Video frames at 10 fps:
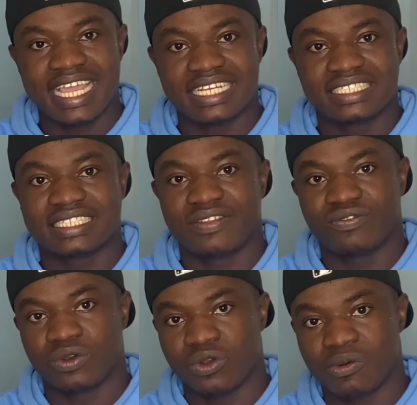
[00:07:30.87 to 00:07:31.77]
N stands
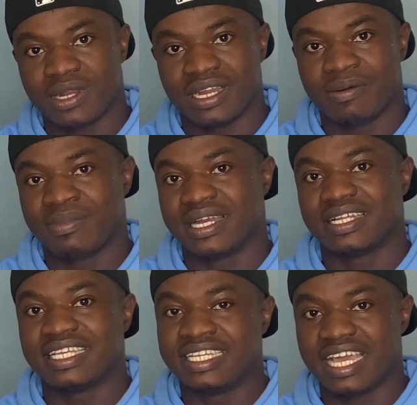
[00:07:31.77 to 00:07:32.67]
for normal.
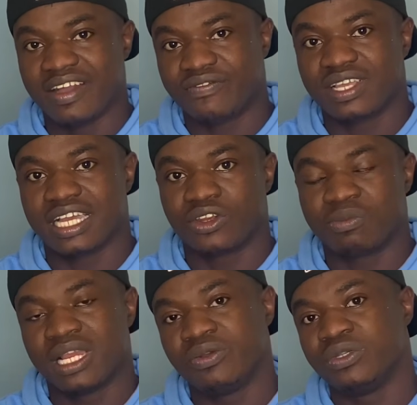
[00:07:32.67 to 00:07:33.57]
But in Africa,
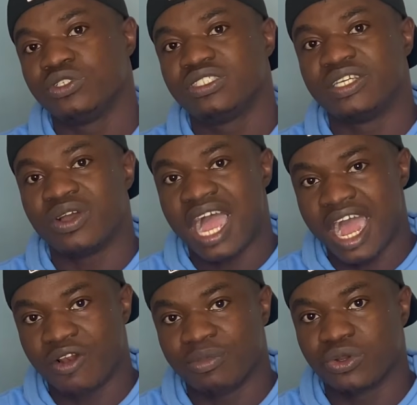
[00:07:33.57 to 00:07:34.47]
normally we use the
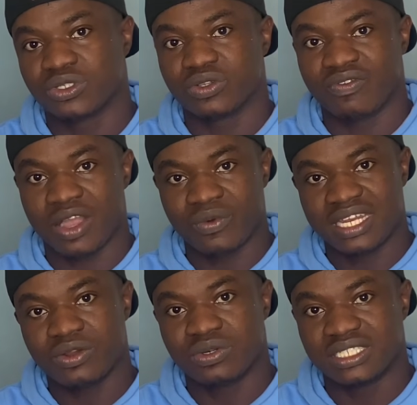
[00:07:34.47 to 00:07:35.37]
R because of our
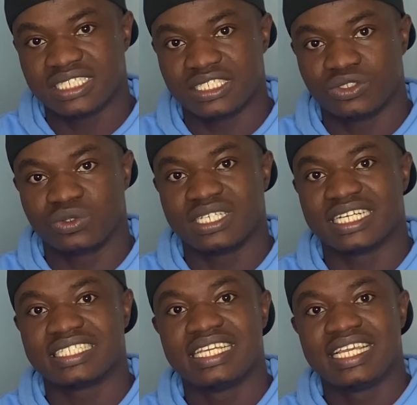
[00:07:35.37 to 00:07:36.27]
weather conditions, so
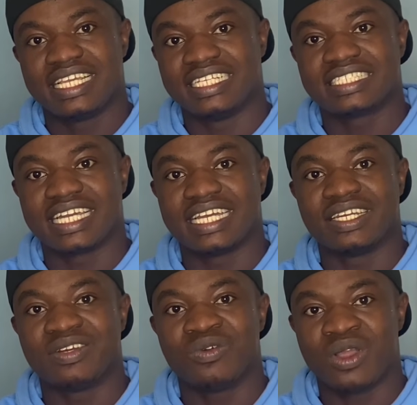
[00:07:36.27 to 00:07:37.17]
that it can
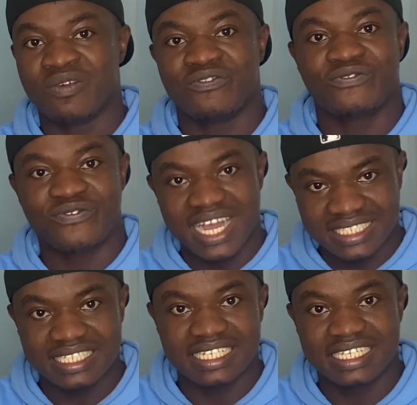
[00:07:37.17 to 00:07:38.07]

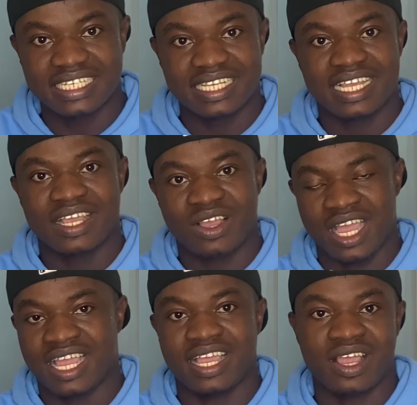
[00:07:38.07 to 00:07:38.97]
fastly
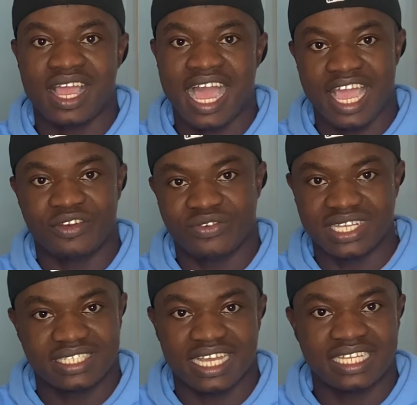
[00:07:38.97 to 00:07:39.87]

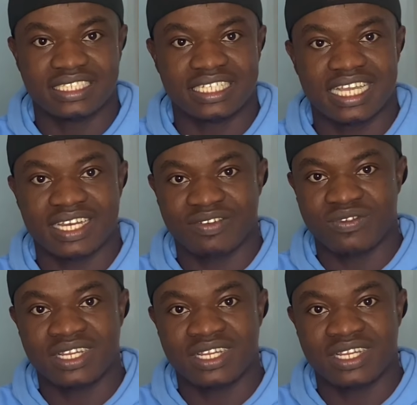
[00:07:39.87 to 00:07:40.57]
hydrate, as in it can